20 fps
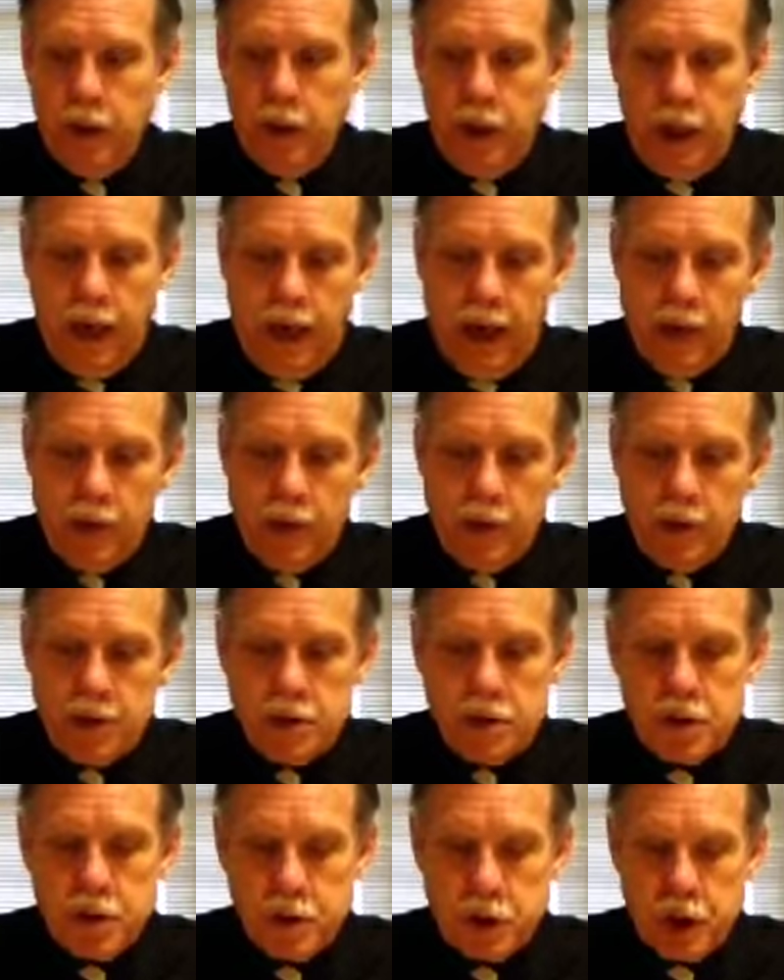areas
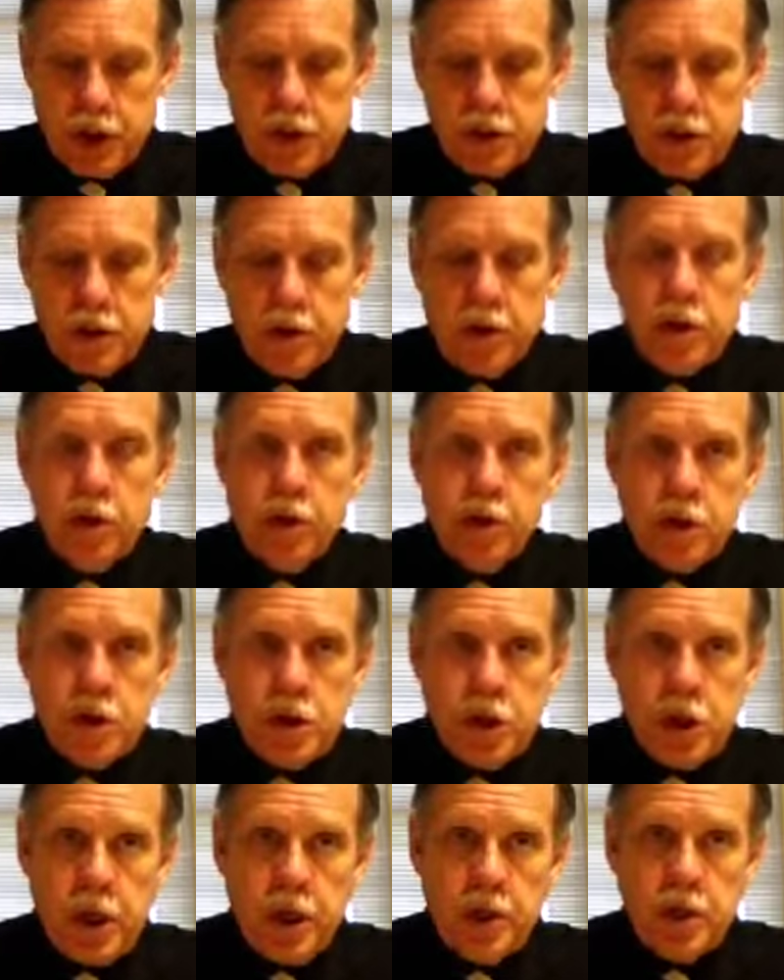adjacent to the
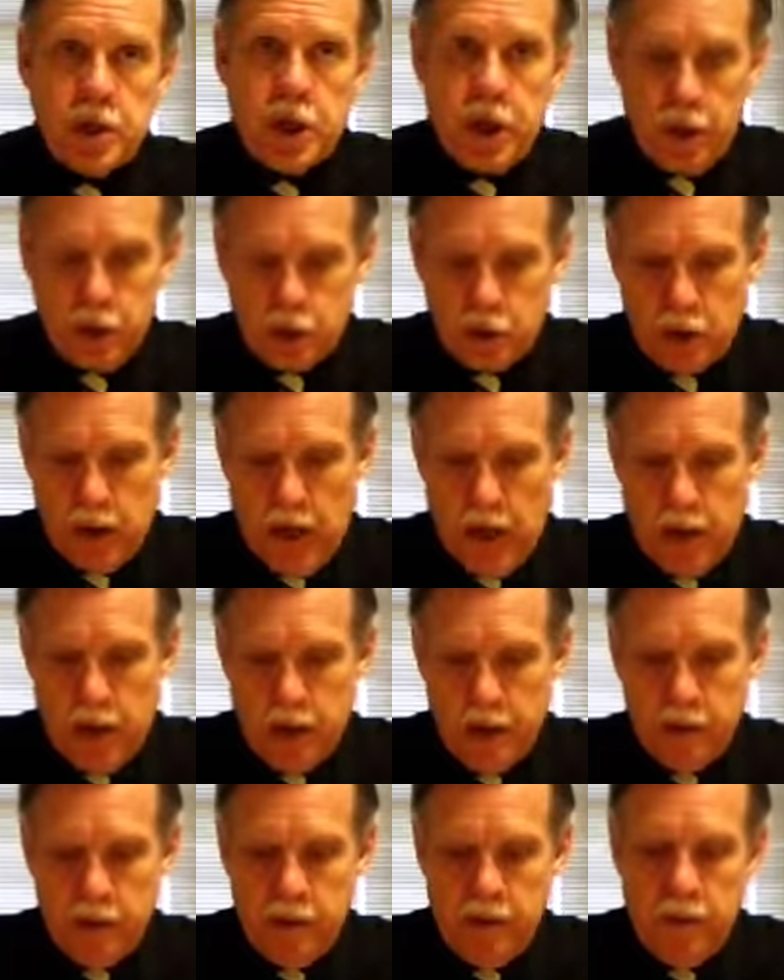state's
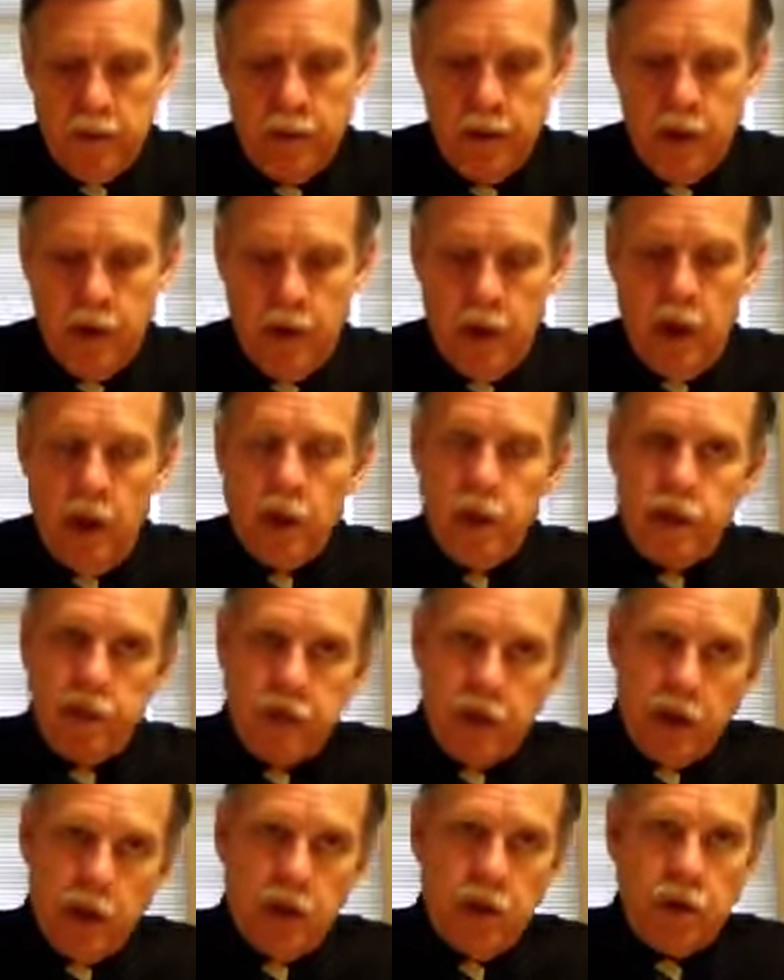coastline. The
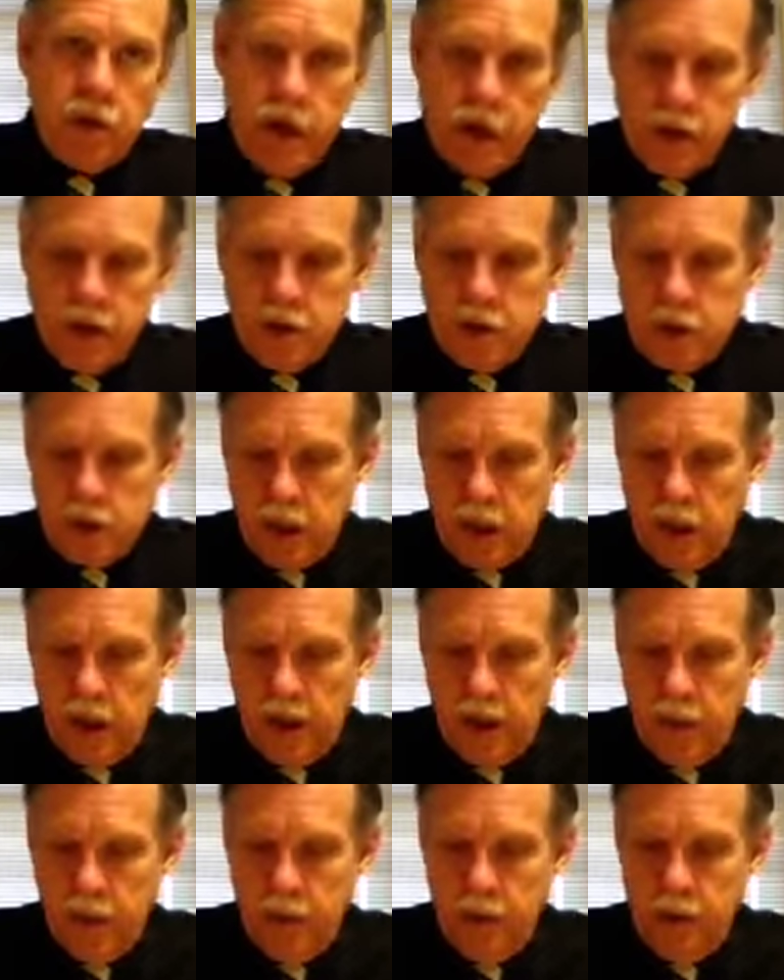state of Texas
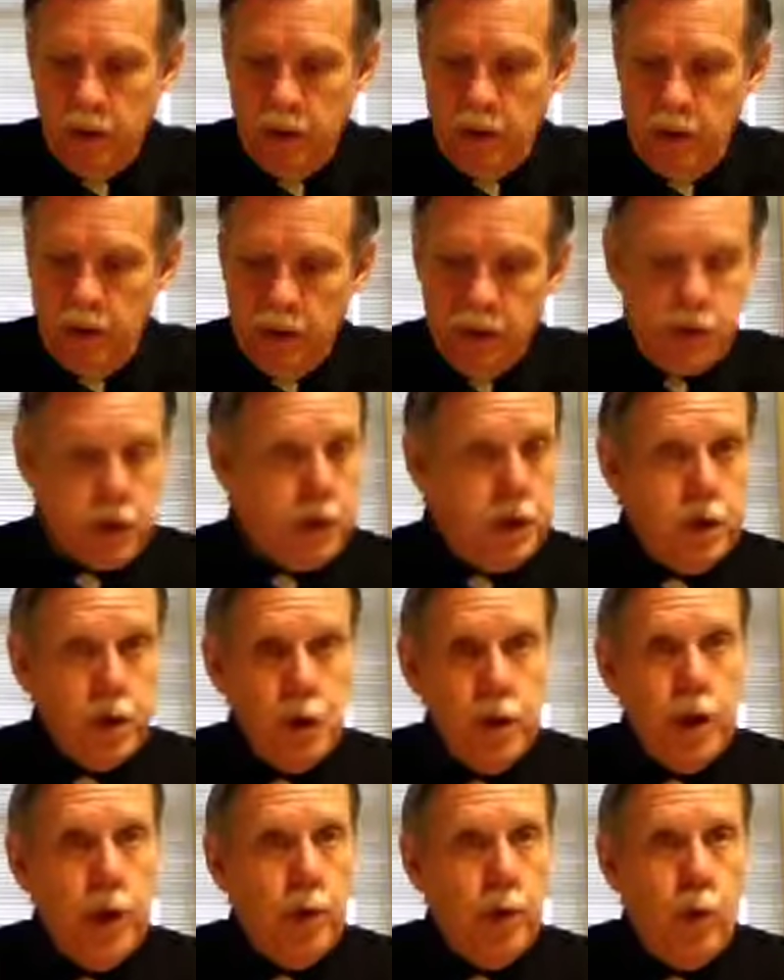claimed that since
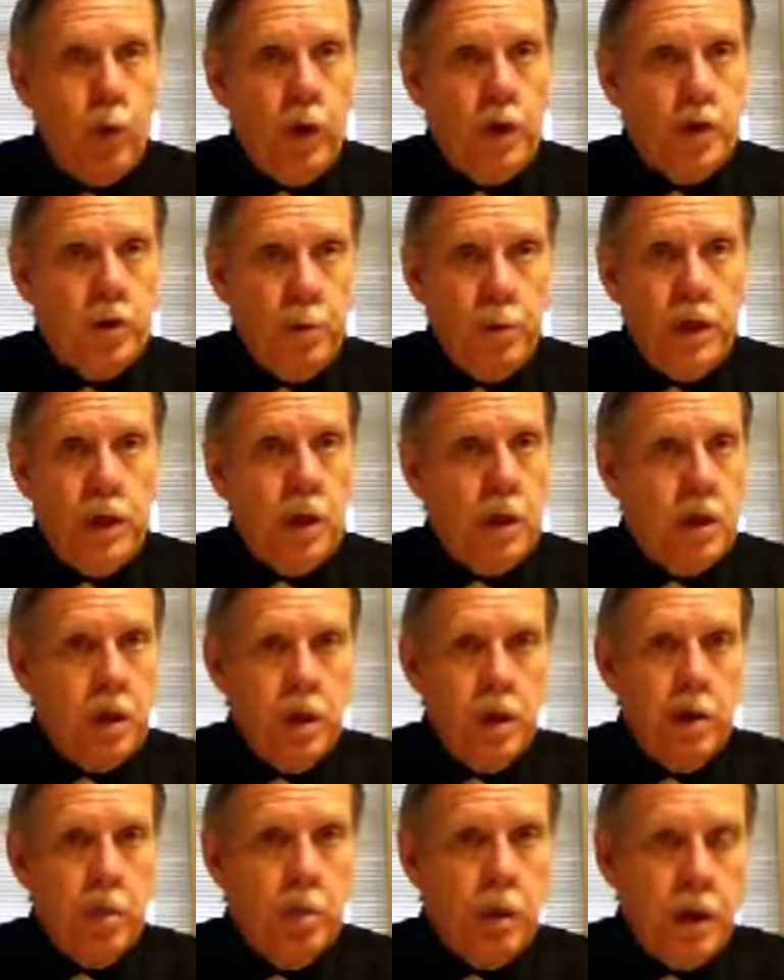she had once been an
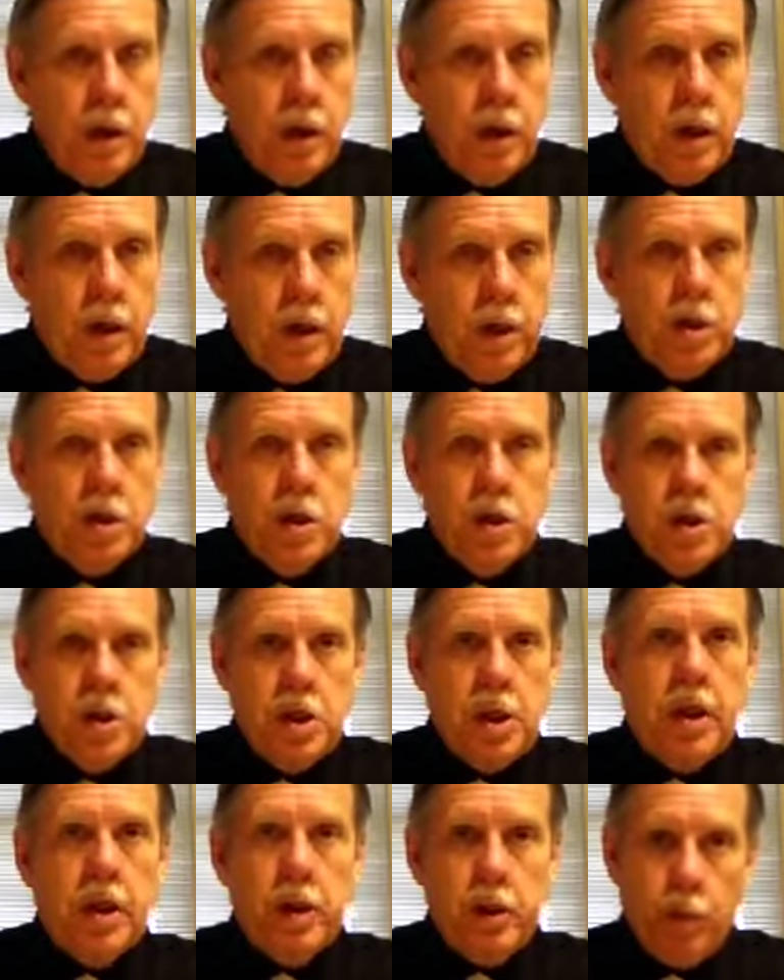independent nation
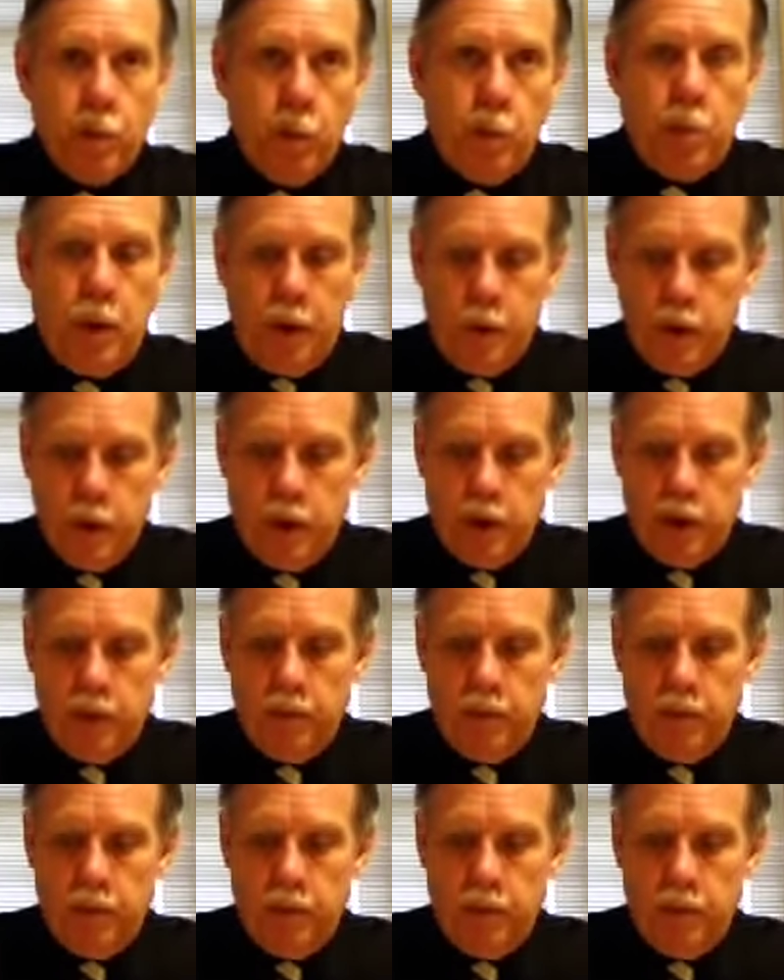state, a republic,